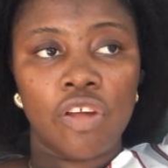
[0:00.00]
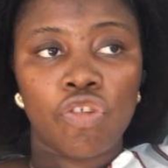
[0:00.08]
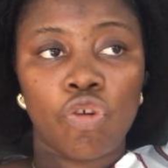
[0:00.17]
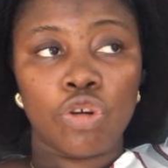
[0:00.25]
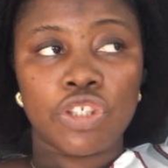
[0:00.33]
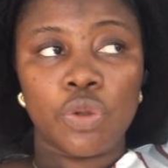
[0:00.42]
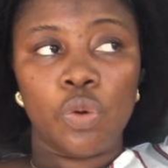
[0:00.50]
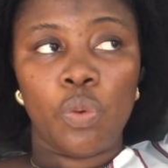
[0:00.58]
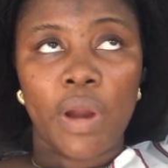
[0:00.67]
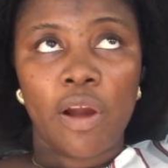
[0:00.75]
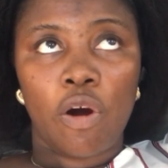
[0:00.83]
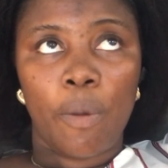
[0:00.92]
So she'll
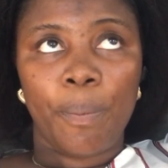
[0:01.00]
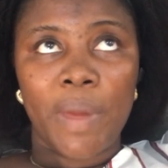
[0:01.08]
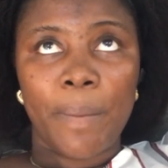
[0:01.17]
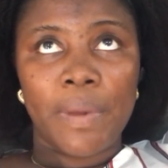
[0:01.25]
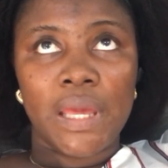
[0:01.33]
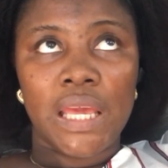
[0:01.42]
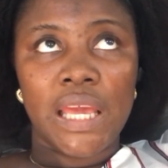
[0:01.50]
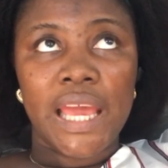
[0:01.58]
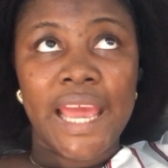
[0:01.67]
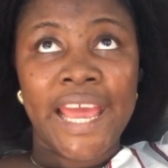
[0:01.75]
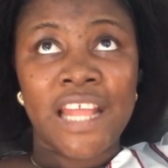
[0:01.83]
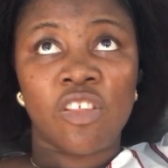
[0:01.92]
wake up maybe
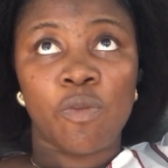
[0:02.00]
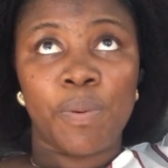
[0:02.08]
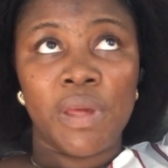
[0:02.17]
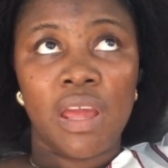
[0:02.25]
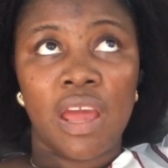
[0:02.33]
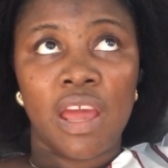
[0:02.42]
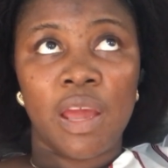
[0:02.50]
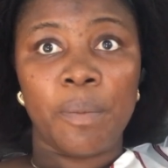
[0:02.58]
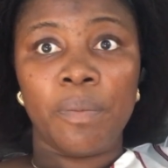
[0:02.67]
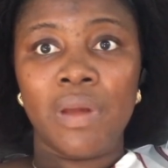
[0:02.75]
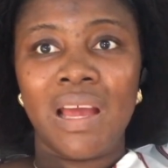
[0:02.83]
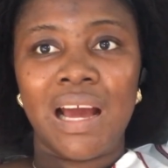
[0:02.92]
8 p.m.
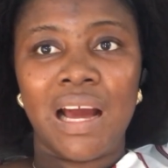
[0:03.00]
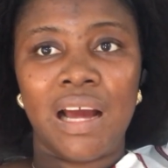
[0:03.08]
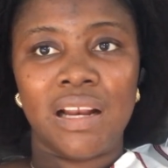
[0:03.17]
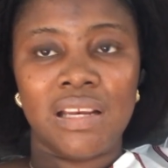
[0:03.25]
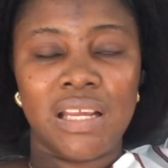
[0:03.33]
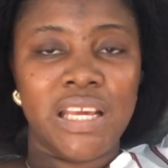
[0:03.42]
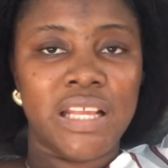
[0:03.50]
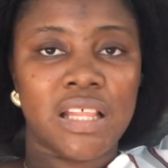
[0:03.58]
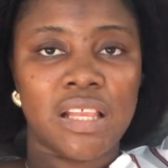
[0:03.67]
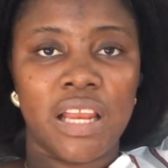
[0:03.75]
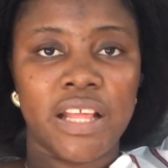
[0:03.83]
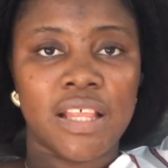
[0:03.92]
and eat
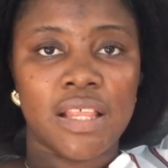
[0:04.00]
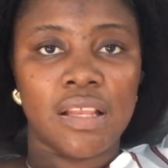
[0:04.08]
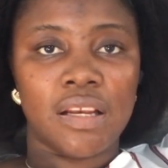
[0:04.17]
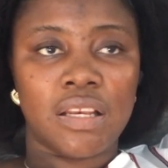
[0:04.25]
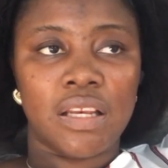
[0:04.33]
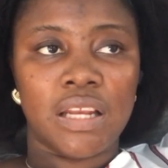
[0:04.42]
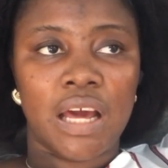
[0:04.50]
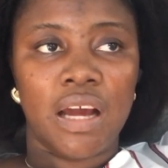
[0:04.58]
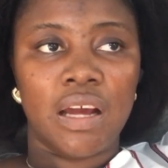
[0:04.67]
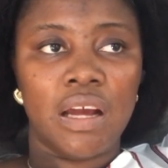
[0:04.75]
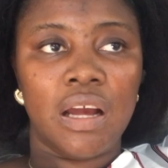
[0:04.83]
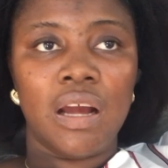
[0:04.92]
late dinner,
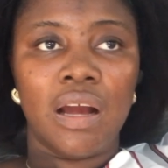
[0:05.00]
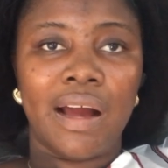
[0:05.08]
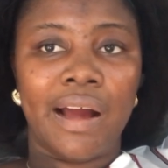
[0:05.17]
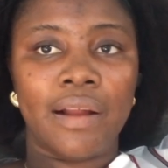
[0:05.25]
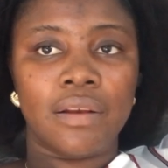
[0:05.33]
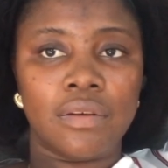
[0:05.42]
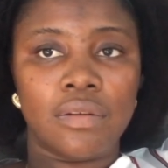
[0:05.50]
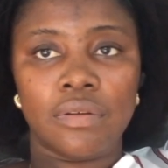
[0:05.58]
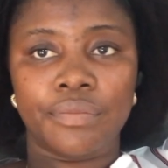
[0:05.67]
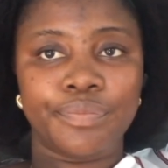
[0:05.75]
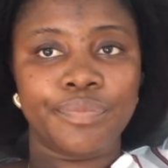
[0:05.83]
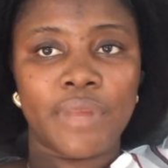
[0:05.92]
and
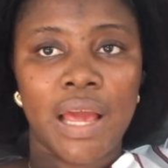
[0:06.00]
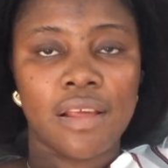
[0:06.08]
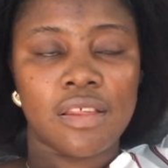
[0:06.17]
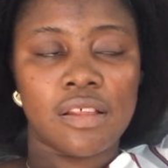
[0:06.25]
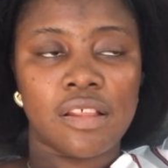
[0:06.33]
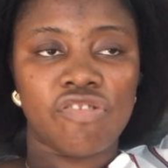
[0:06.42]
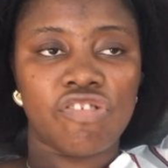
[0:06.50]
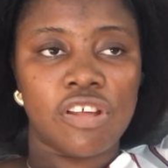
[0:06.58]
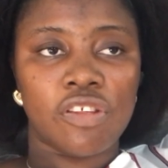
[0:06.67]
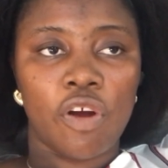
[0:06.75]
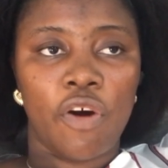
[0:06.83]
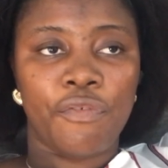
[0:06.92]
that's it, she's
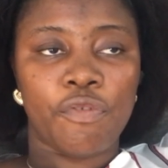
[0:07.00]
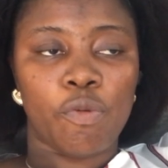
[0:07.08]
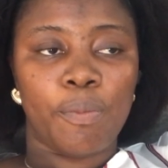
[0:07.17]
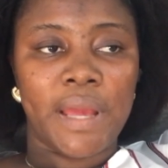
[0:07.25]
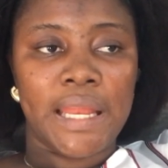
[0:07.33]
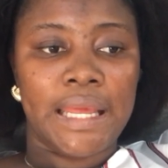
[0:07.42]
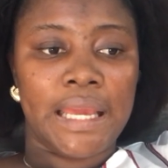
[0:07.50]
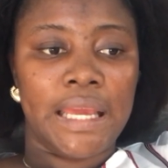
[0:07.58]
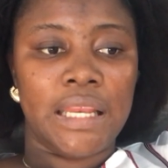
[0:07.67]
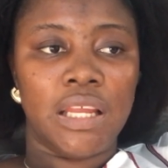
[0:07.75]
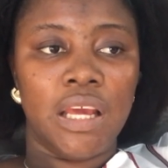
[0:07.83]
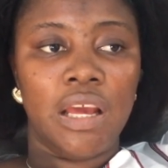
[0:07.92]
off to bed
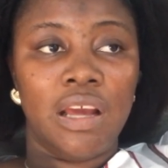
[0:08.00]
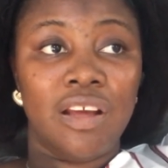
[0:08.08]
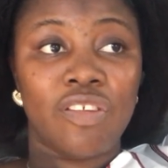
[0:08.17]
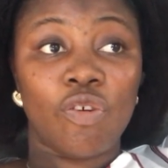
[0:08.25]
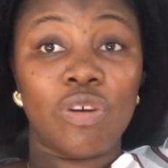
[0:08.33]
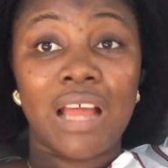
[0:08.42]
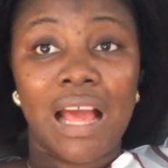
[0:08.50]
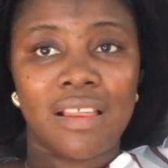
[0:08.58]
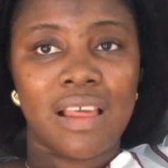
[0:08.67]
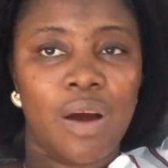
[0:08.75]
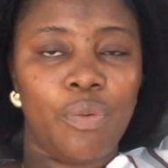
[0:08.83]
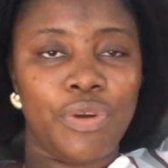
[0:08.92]
again. So that's
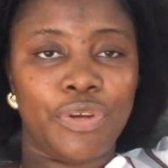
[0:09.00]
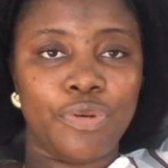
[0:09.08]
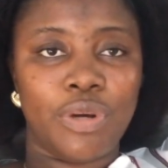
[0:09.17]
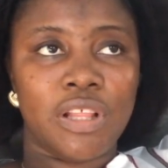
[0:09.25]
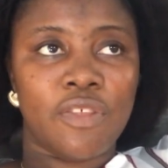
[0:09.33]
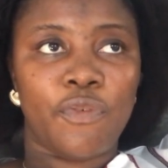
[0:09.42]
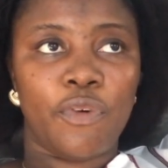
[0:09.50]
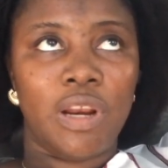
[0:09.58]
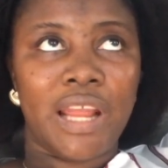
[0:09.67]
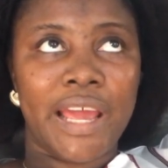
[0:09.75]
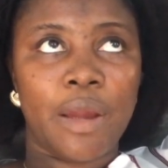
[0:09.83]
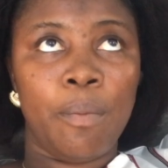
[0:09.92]
how we do it for
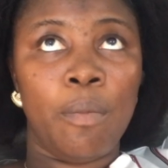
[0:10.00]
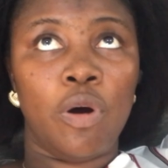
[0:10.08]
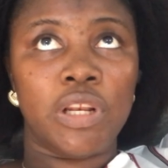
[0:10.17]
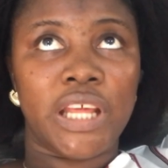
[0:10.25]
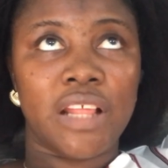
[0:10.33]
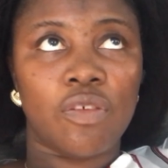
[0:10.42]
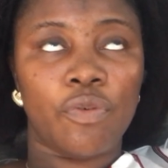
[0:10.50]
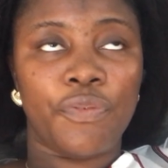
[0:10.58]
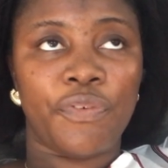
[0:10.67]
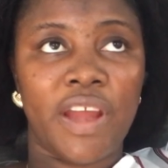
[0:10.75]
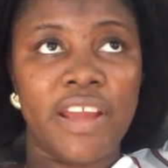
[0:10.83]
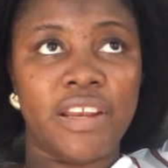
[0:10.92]
like Monday to
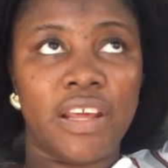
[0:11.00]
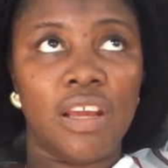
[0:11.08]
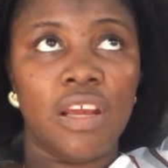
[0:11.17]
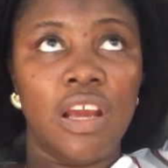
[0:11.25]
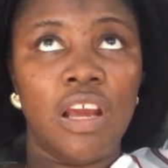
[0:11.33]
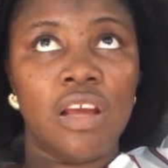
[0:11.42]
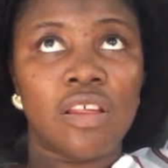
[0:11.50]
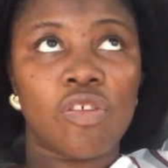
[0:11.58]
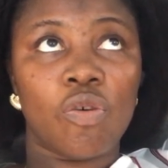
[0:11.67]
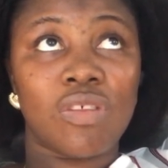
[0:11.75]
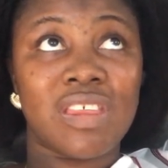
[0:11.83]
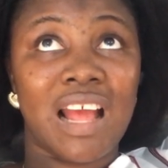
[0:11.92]
Friday.
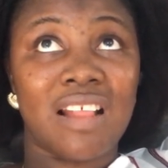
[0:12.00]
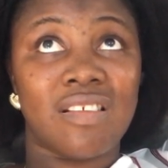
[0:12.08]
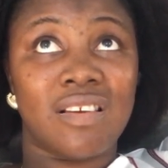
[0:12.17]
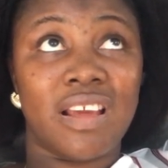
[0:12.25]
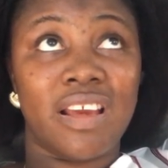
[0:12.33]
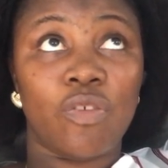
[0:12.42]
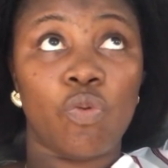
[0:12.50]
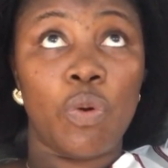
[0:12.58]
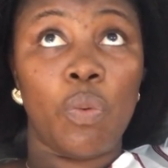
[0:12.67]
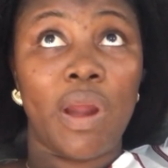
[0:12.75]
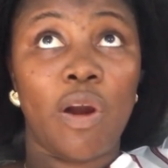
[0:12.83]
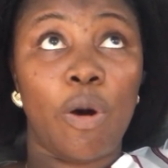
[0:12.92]
So Saturdays we
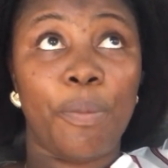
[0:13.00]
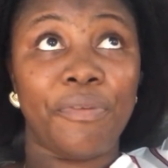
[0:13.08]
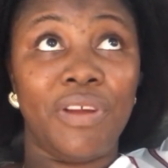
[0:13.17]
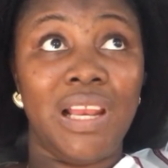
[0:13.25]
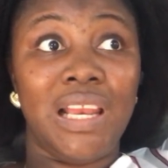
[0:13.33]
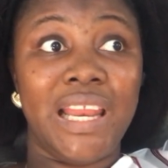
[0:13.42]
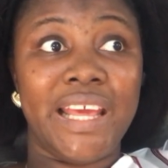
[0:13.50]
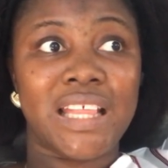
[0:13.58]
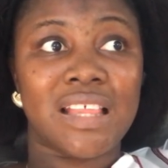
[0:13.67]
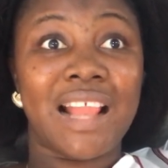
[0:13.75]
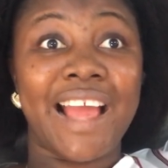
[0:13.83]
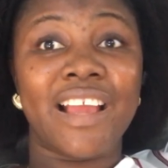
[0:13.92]
wake up really late.
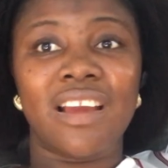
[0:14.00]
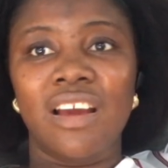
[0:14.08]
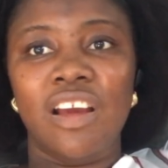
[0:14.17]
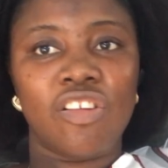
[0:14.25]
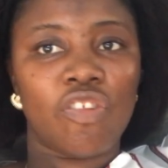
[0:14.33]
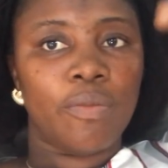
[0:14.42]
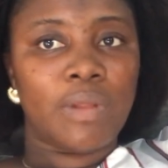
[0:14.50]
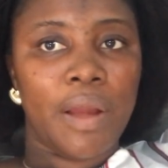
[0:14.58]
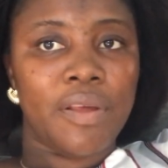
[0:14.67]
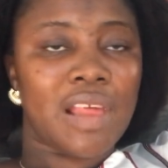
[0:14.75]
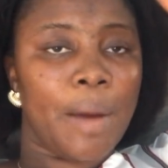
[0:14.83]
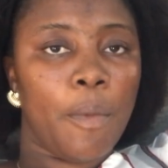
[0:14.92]
Like,
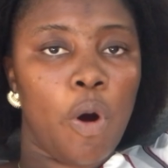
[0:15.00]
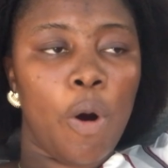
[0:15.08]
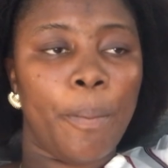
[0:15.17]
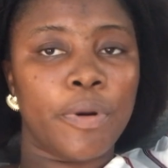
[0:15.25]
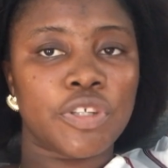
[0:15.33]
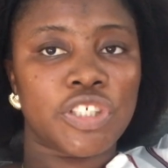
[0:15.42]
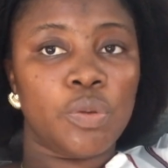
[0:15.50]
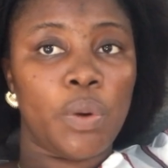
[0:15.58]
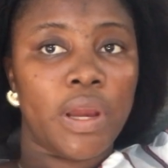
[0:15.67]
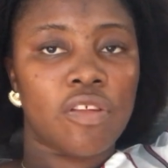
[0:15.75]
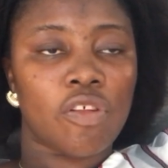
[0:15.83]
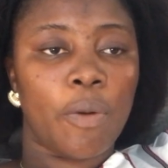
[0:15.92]
sometimes I'm up, but she
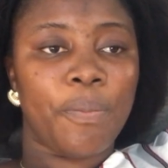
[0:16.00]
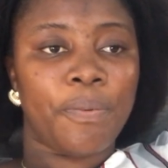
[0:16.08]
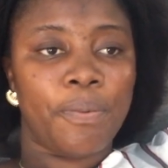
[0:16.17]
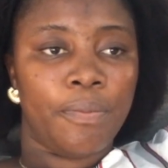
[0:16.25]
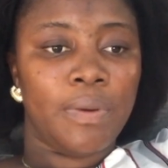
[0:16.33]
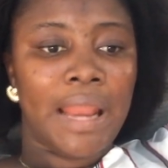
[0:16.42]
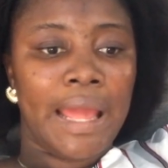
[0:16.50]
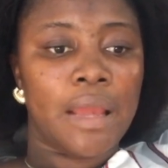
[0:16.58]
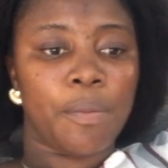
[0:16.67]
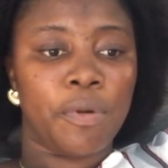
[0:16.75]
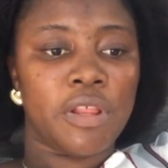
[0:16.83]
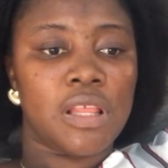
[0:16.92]
wakes up like
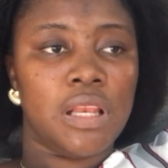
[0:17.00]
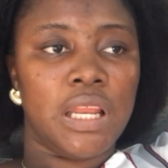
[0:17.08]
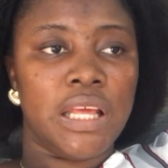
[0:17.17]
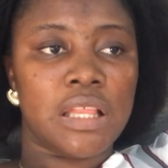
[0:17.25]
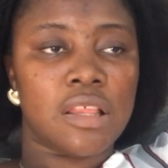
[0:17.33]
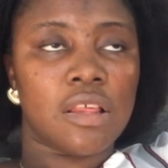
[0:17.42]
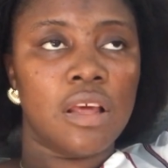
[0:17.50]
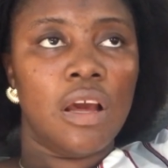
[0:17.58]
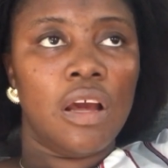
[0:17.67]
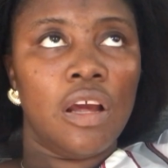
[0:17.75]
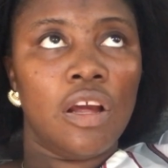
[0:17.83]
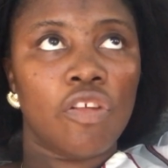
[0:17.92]
pretty late.
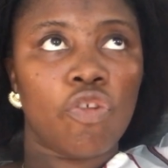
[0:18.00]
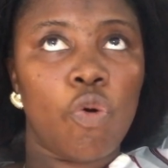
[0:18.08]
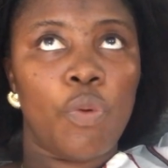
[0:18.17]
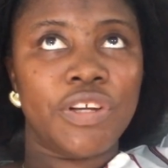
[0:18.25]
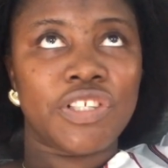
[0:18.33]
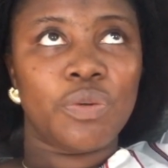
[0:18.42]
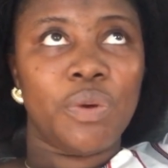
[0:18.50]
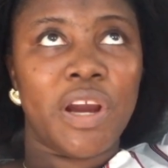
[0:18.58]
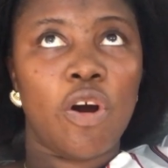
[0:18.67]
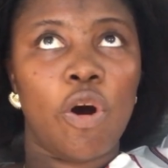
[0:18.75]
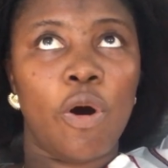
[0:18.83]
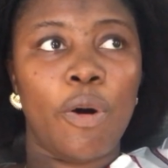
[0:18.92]
So when she wake
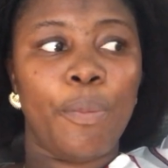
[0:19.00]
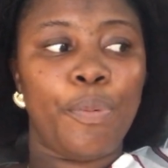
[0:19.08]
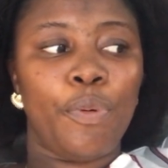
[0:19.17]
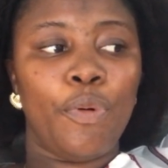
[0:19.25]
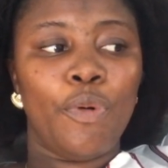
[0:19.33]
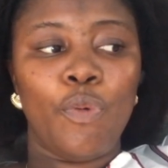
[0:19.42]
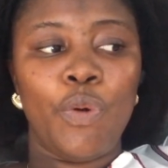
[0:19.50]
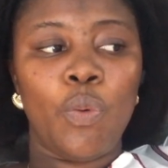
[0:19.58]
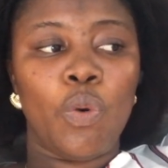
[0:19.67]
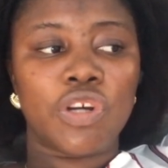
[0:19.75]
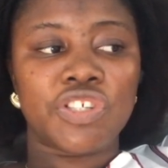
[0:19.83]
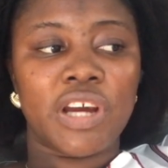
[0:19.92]
up, we
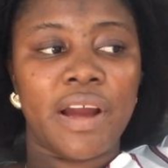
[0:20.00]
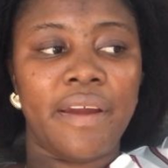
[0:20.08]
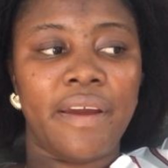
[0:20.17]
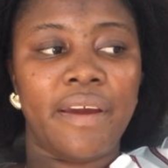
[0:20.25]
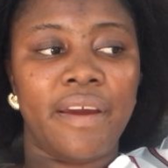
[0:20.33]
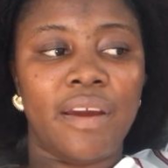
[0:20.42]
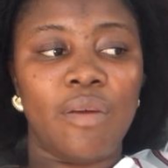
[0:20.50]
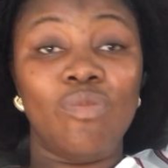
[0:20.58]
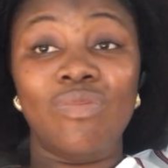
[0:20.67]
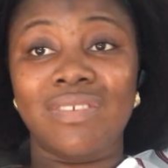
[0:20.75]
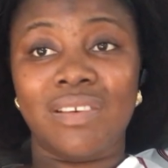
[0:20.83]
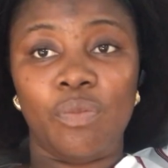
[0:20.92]
wash her hair
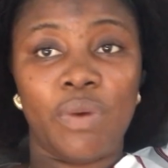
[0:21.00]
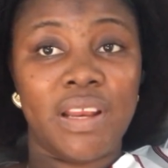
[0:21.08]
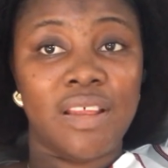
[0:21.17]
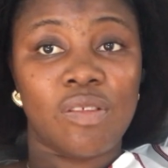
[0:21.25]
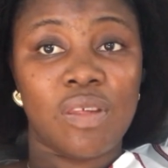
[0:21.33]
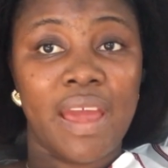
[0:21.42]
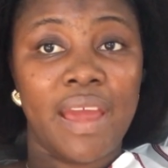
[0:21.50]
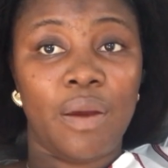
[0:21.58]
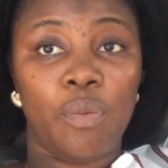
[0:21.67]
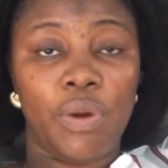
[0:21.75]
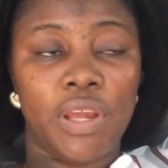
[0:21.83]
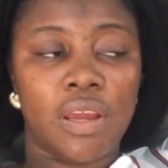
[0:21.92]
when it's hair
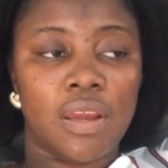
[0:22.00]
week.